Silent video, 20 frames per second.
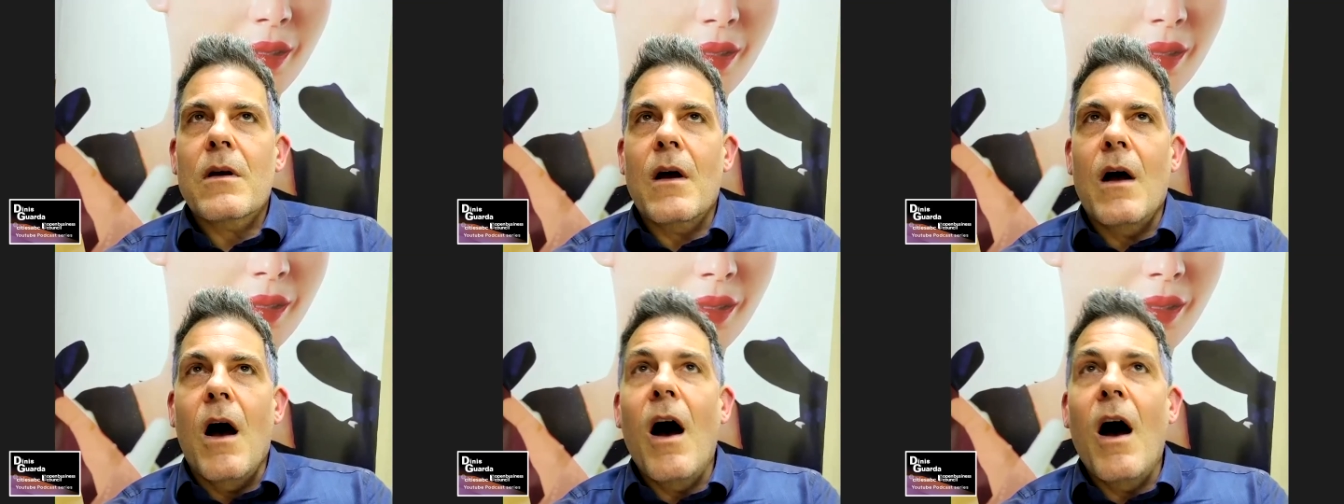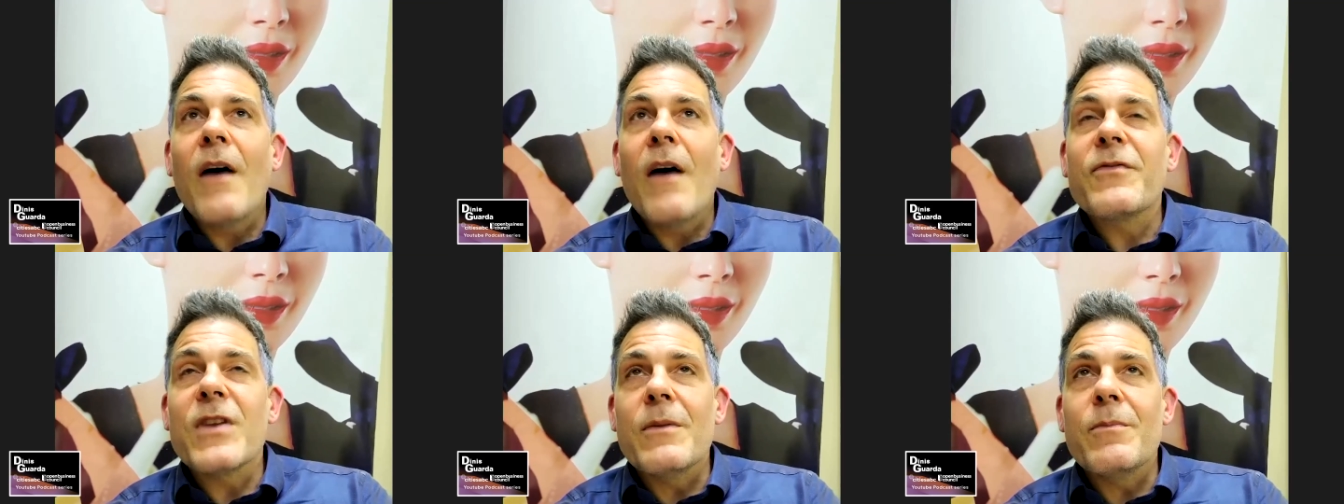
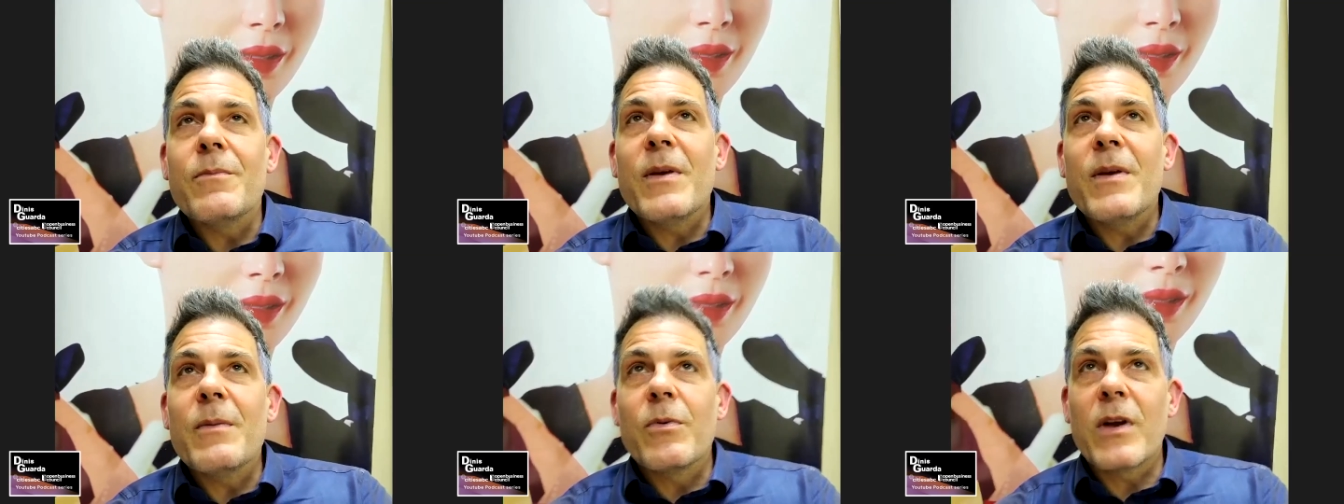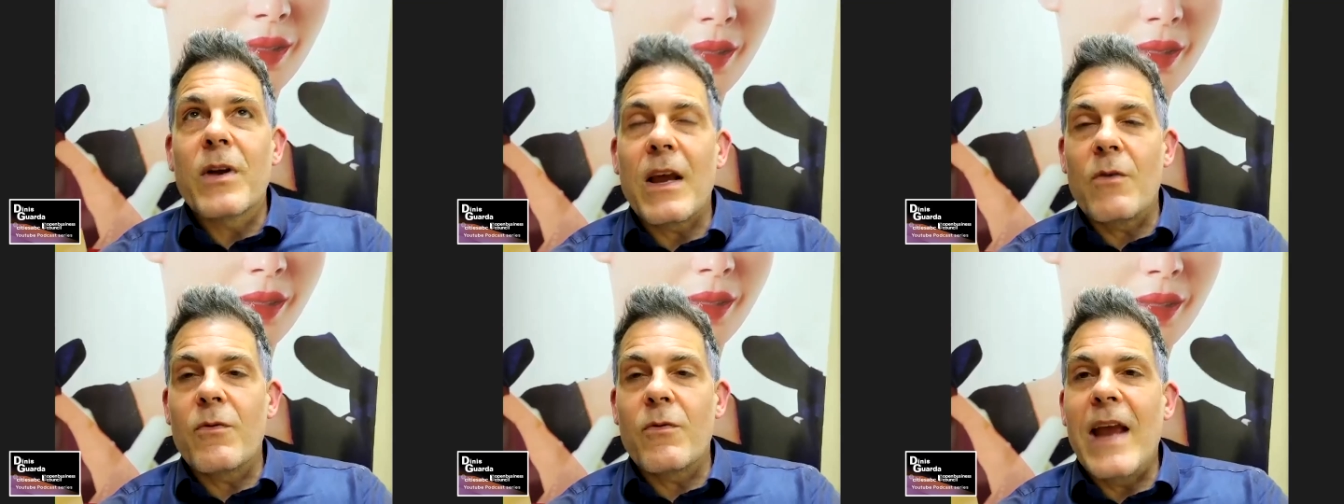often people
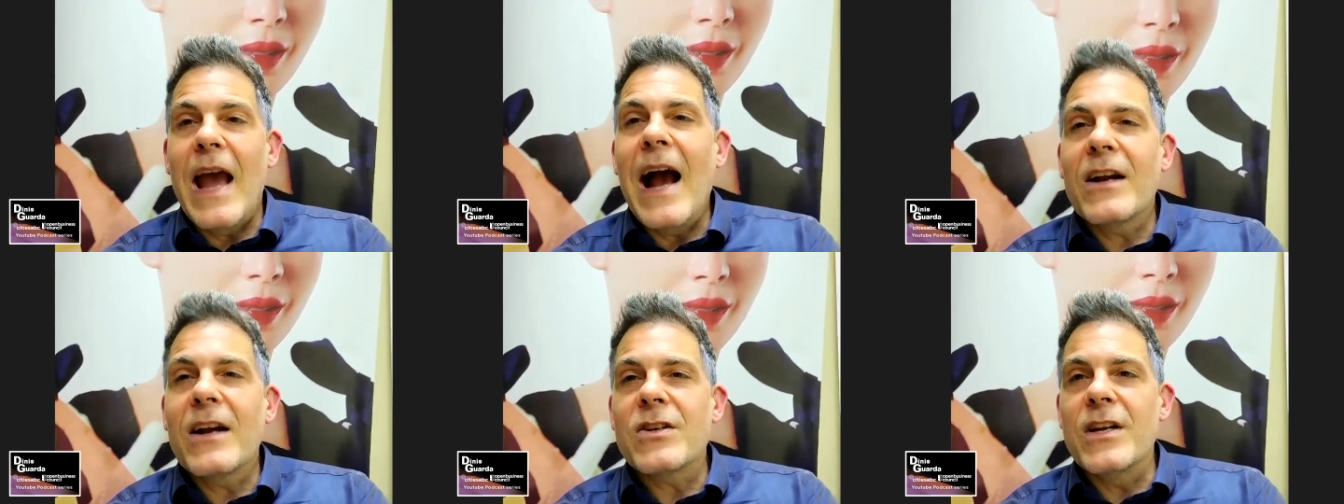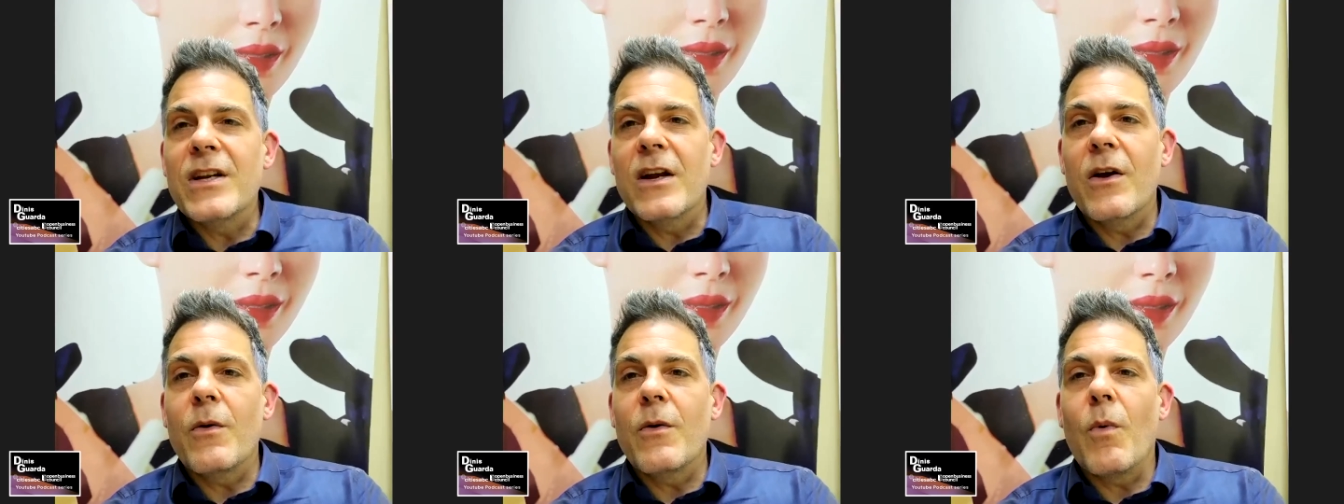get
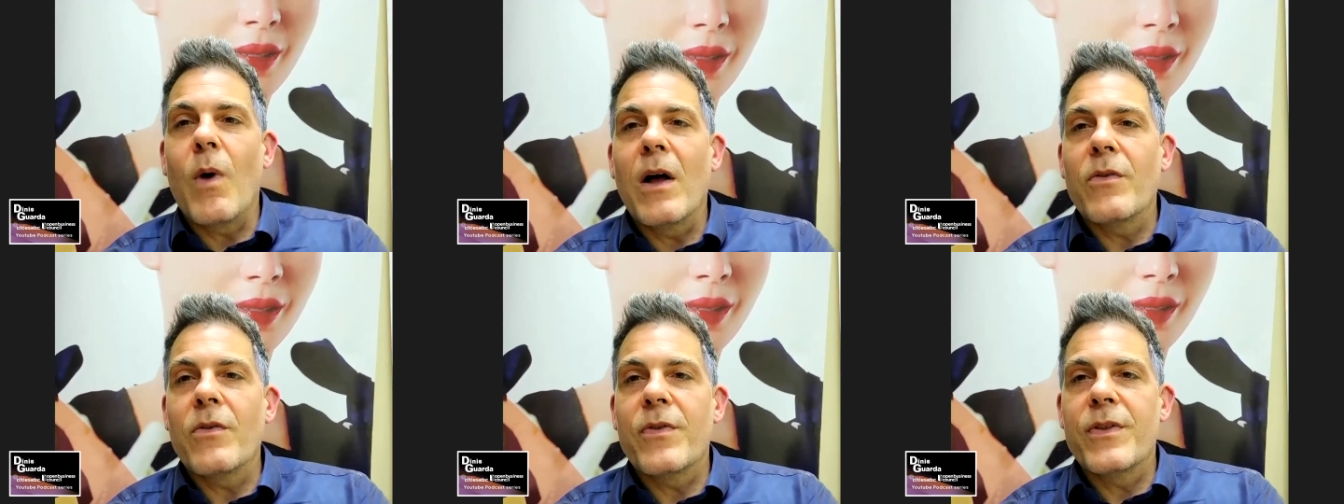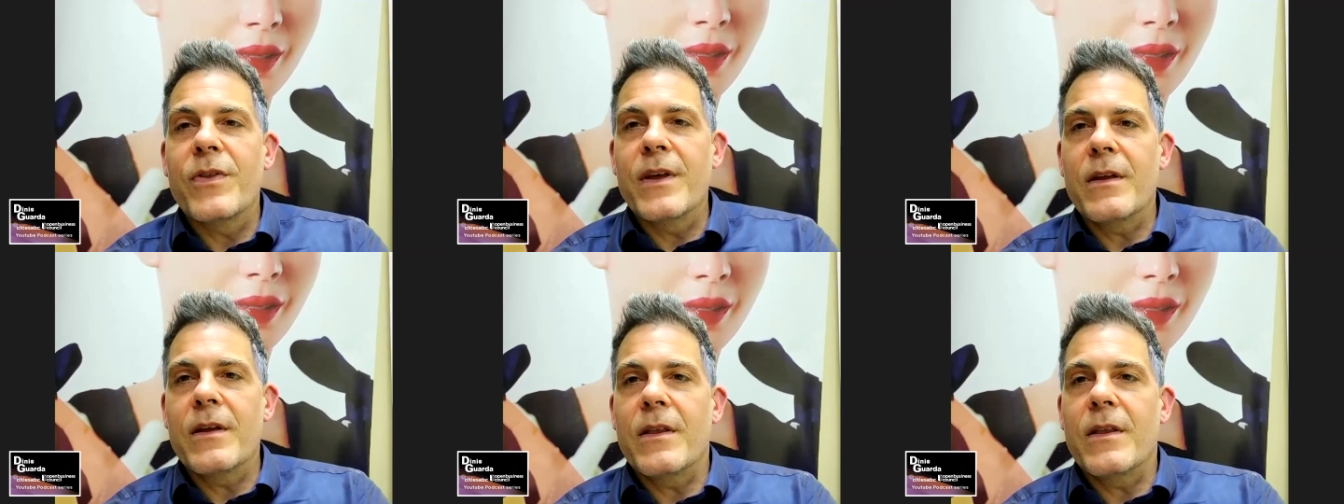reactionary. Well,
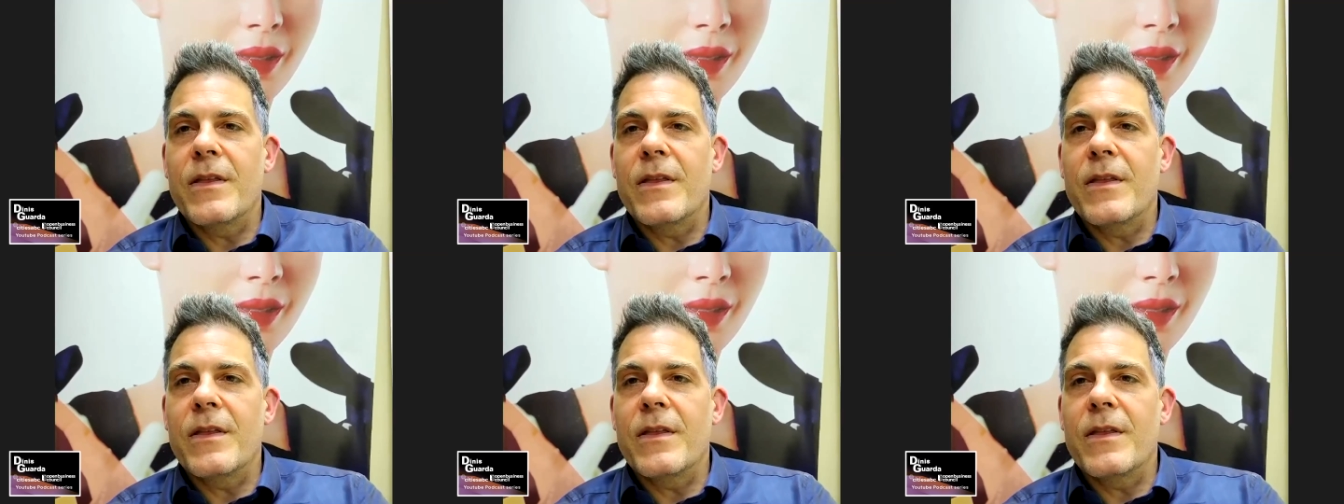the